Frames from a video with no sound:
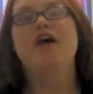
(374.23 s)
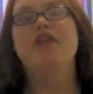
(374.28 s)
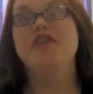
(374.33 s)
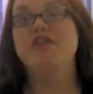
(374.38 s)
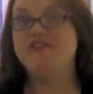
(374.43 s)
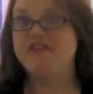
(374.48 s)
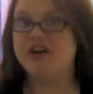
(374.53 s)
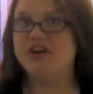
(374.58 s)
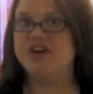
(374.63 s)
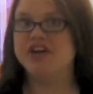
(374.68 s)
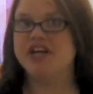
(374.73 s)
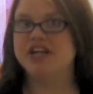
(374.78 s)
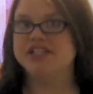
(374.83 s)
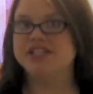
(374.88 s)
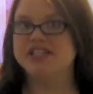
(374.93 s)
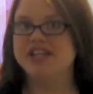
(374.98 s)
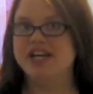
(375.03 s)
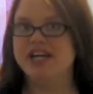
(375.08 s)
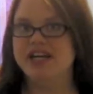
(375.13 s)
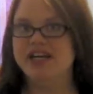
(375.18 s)
The very
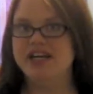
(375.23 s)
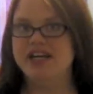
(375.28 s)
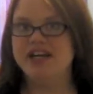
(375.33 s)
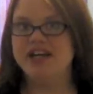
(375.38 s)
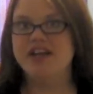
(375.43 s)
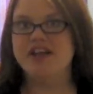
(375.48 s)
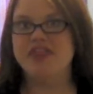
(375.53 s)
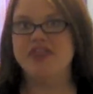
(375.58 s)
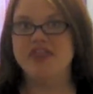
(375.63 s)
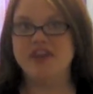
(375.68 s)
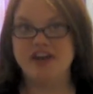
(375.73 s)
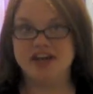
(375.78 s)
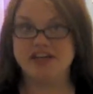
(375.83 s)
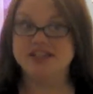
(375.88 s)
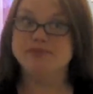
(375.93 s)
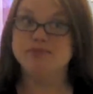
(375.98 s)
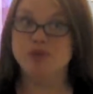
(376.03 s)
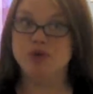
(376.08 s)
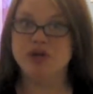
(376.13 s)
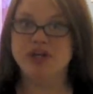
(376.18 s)
next day, the
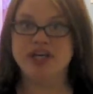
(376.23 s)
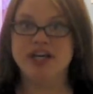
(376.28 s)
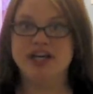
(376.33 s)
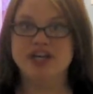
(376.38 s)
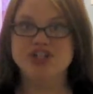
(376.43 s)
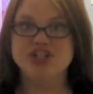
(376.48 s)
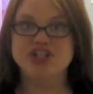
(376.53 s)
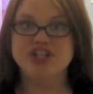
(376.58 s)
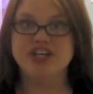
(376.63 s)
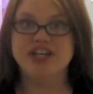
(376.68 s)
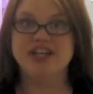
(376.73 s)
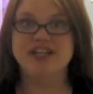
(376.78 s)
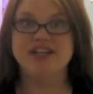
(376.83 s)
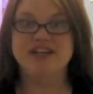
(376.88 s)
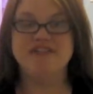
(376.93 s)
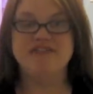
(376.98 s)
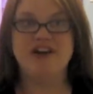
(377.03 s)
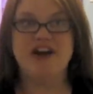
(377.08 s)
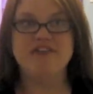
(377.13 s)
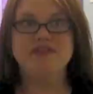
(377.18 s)
next morning actually, at
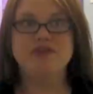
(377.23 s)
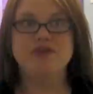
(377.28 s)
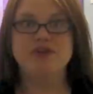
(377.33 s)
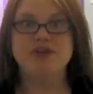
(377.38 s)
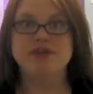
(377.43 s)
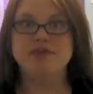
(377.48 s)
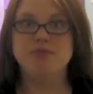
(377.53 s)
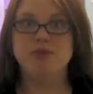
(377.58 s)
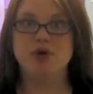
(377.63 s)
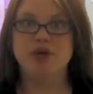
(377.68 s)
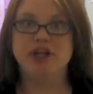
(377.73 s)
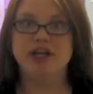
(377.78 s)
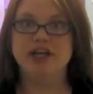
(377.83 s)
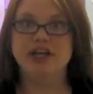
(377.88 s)
like 5:30 in the morning,